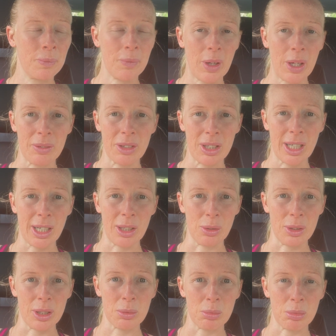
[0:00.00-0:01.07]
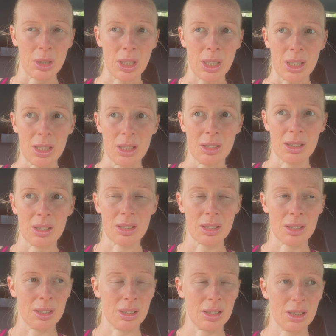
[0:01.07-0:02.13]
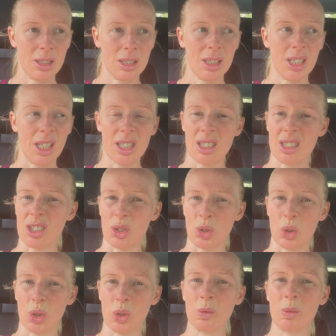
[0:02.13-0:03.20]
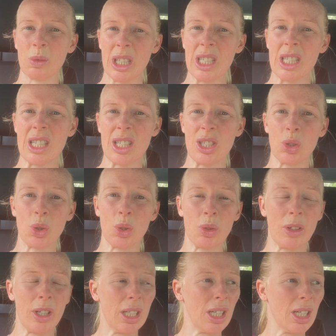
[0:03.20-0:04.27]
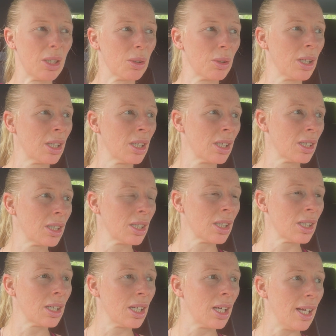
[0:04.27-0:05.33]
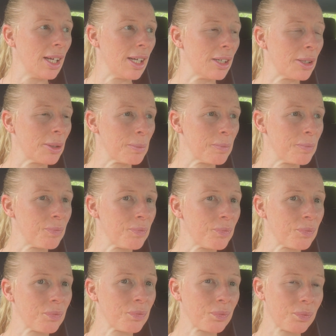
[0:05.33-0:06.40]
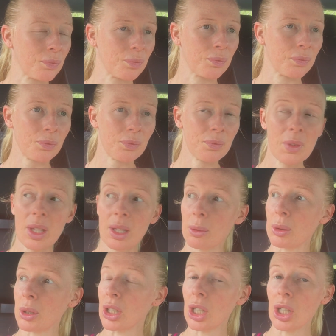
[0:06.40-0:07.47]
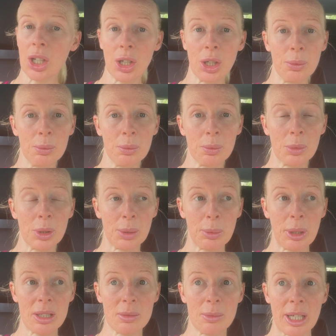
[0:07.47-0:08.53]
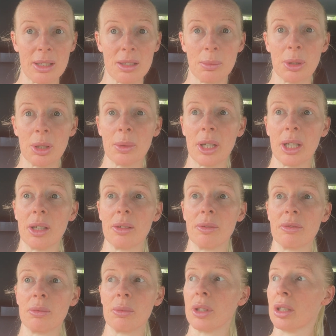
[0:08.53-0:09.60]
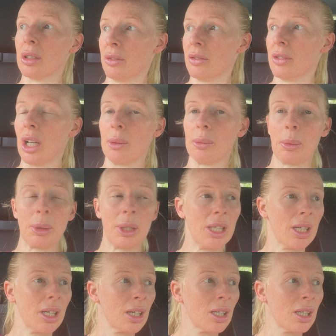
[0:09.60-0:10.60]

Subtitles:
either that or this bra has, yeah, it's sore. It's sore right now. I'm going to go home. I'm going to pick some eggs up on the way home from a farm up here.